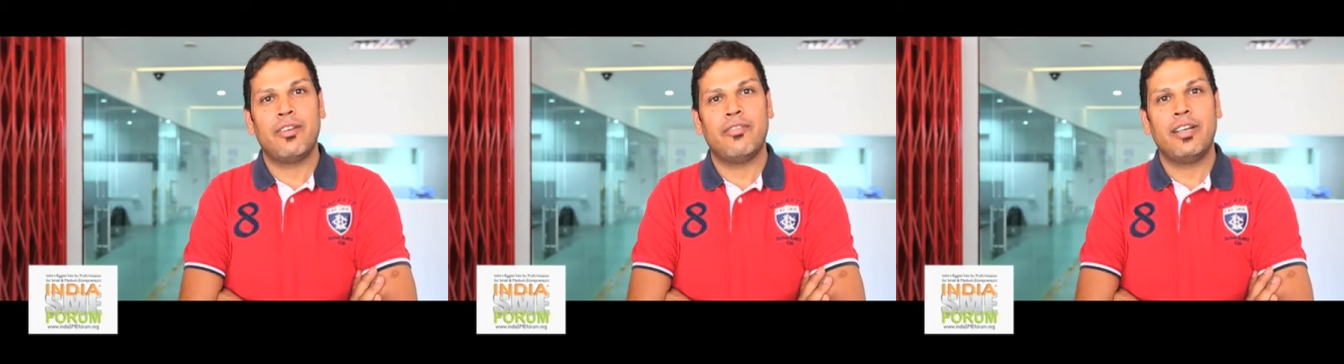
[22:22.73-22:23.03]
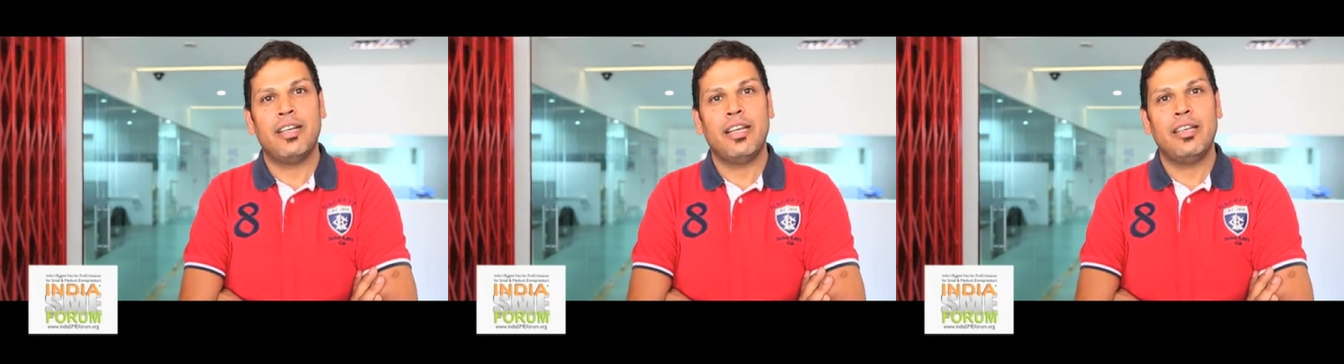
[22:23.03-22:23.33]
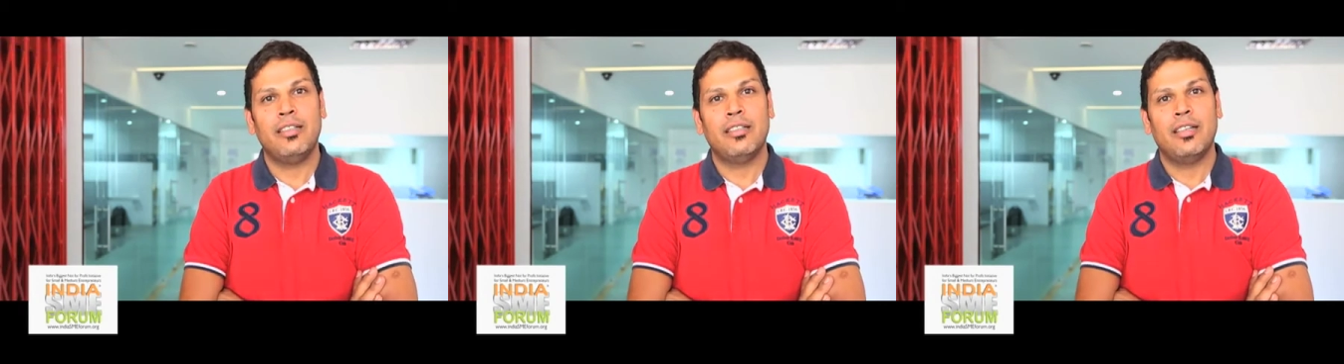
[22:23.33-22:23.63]
every day,
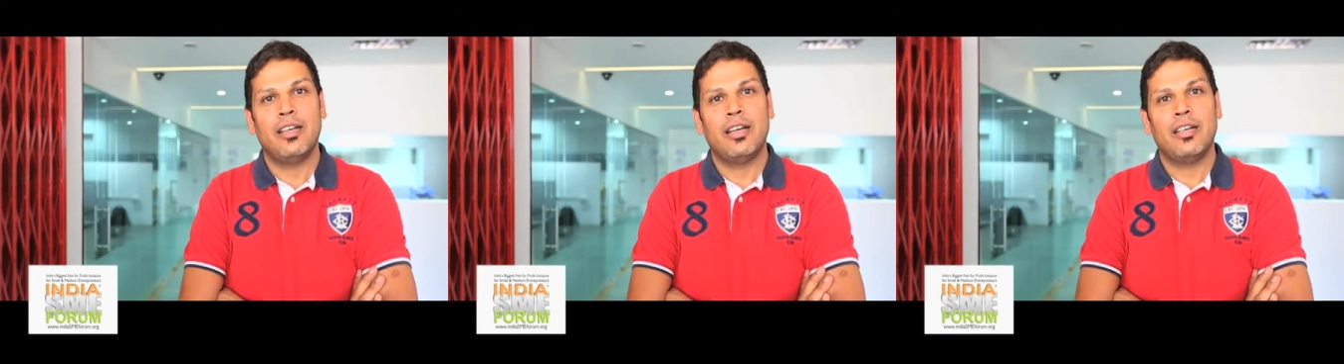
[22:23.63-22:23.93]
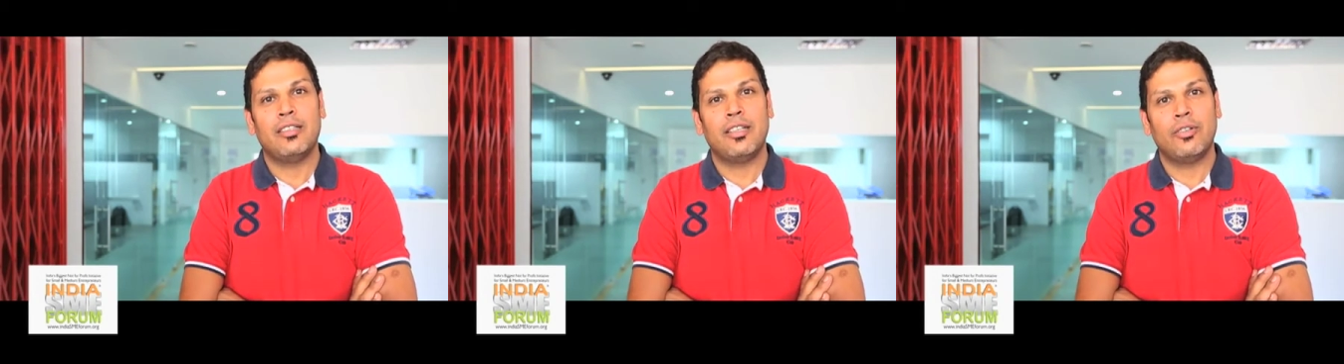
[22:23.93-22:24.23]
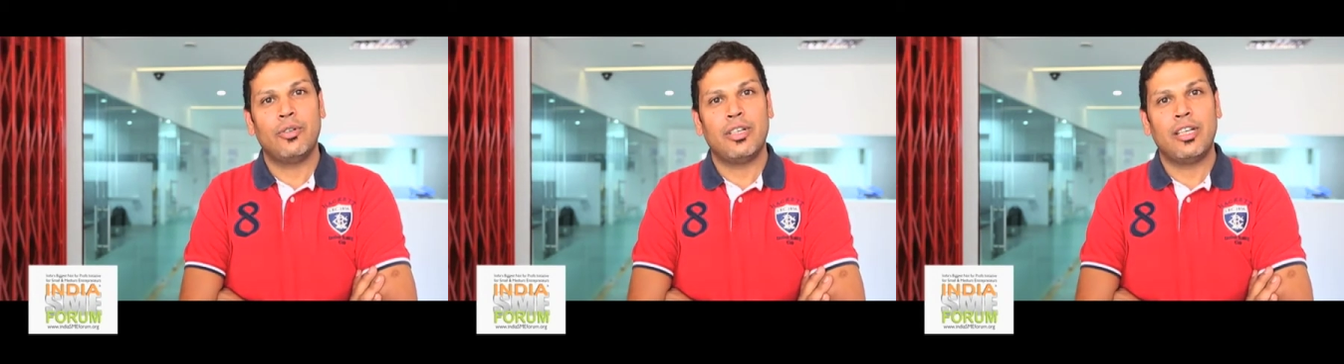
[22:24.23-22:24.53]
listen
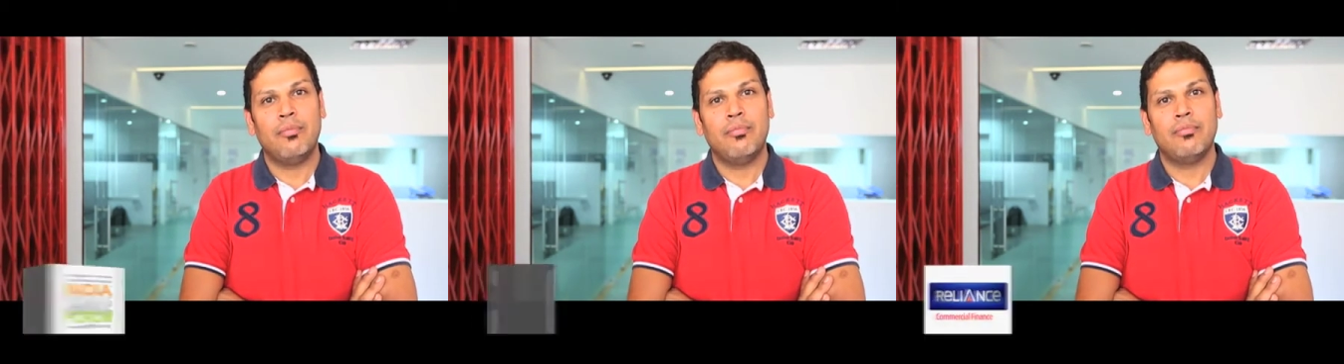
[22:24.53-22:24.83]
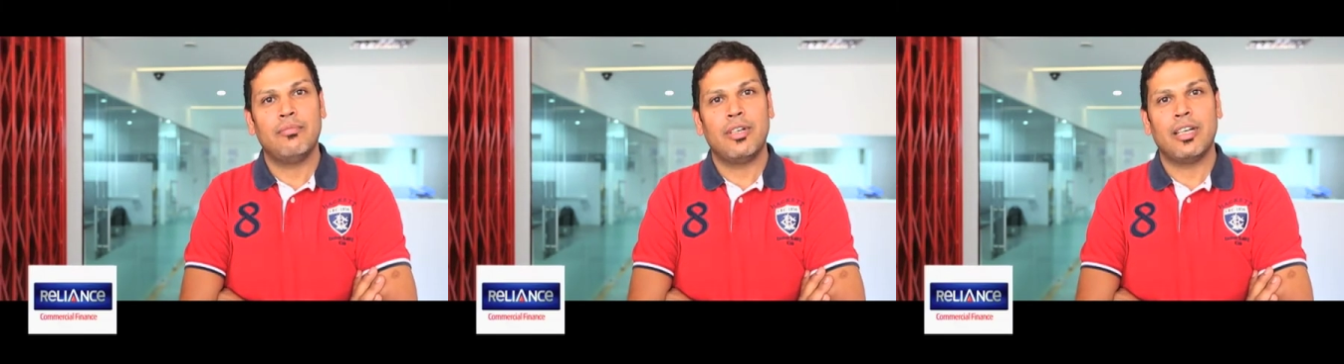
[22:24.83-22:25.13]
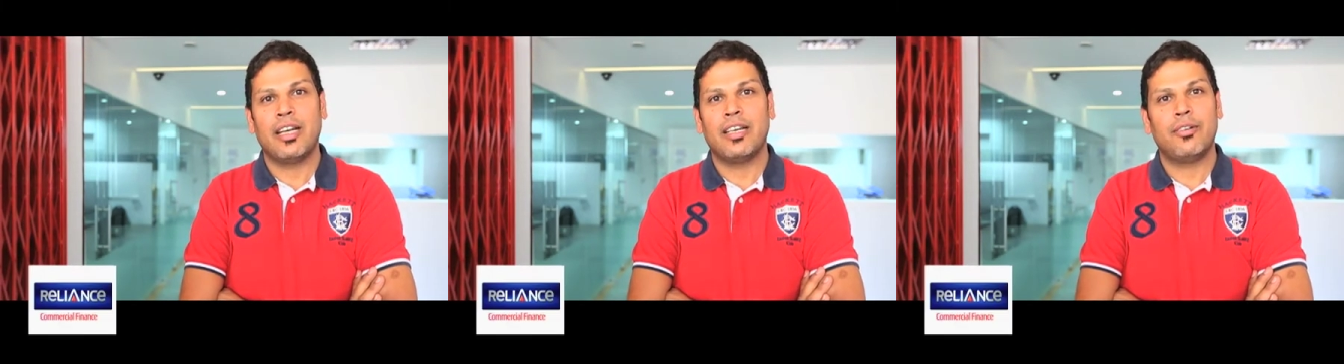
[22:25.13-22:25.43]
to your team
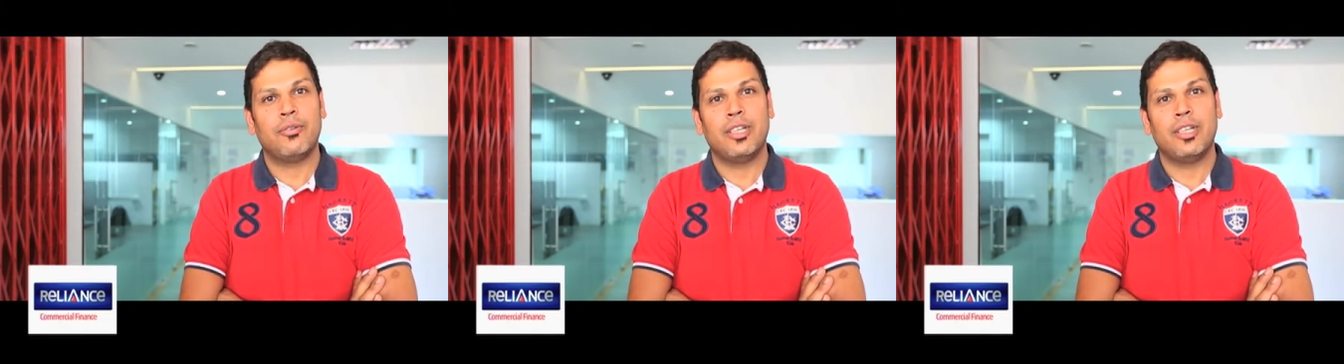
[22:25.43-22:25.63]
and get into